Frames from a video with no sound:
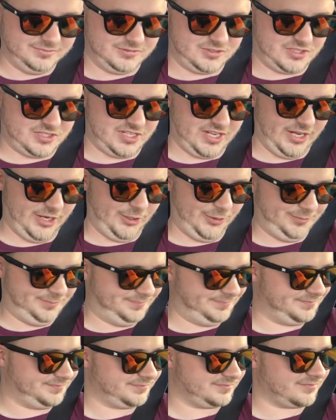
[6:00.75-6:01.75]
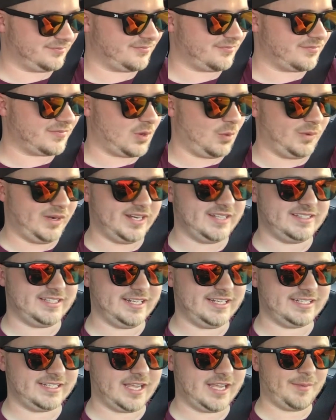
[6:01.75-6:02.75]
So when it
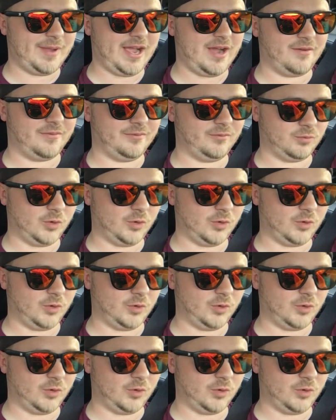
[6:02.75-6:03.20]
didn't out,